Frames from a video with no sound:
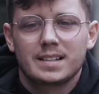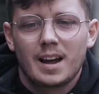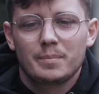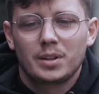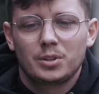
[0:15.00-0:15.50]
the
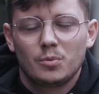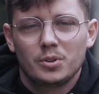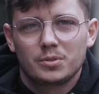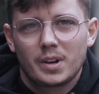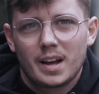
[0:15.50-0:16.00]
time that you
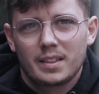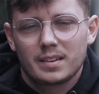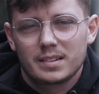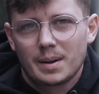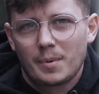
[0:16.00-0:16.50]
want to get
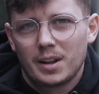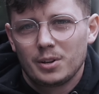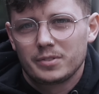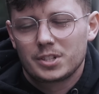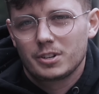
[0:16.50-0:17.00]
some kind
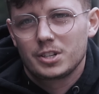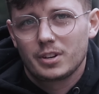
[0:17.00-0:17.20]
of street